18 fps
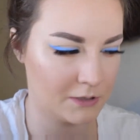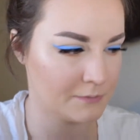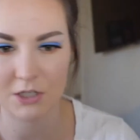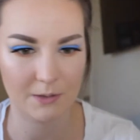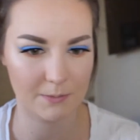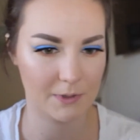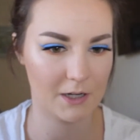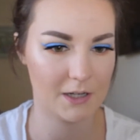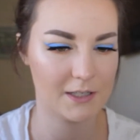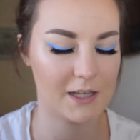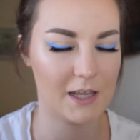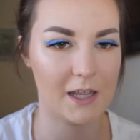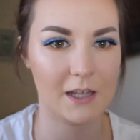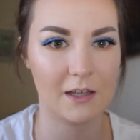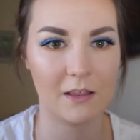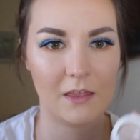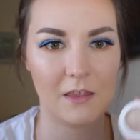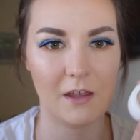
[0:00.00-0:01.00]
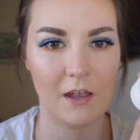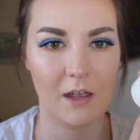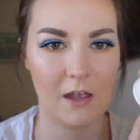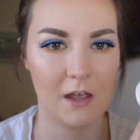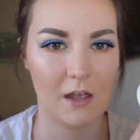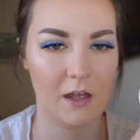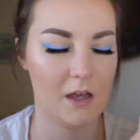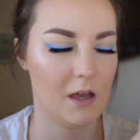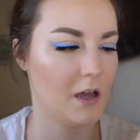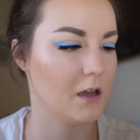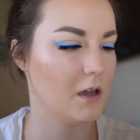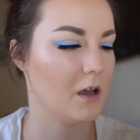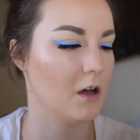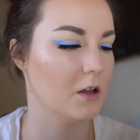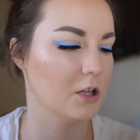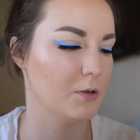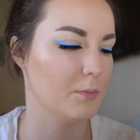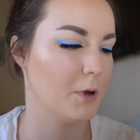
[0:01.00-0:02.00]
I'm gonna take the
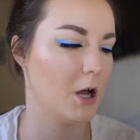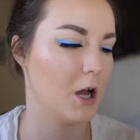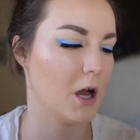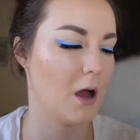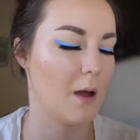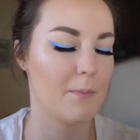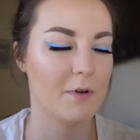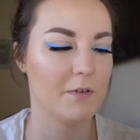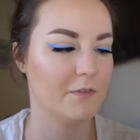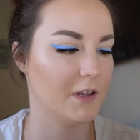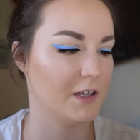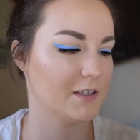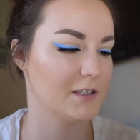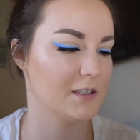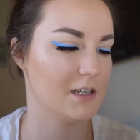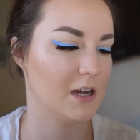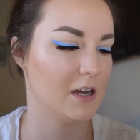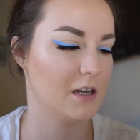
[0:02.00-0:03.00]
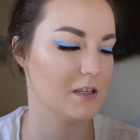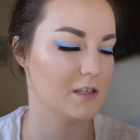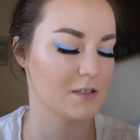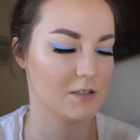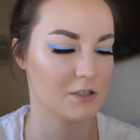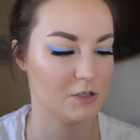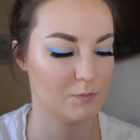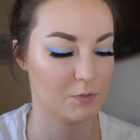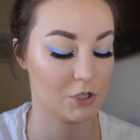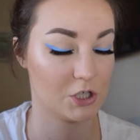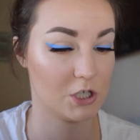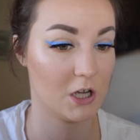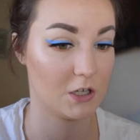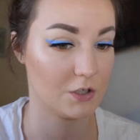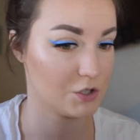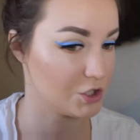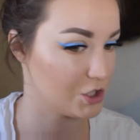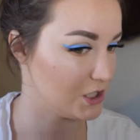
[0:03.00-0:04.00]
Colourpop Flexitarian Super
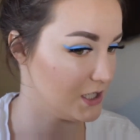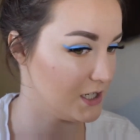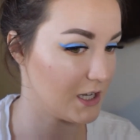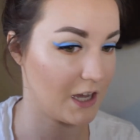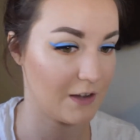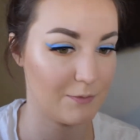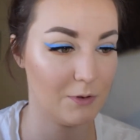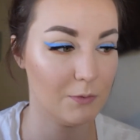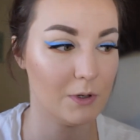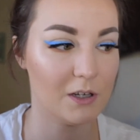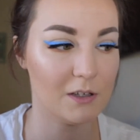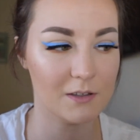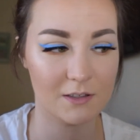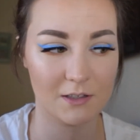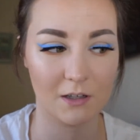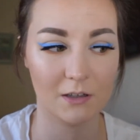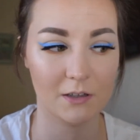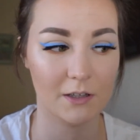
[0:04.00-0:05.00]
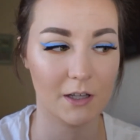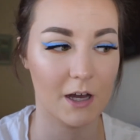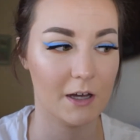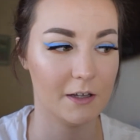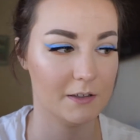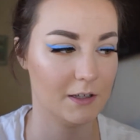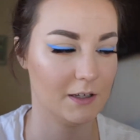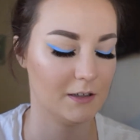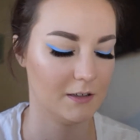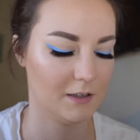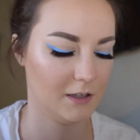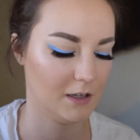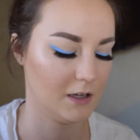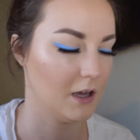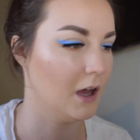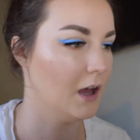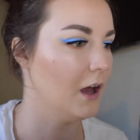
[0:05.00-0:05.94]
Shock Cheek. I've been wearing this a lot lately.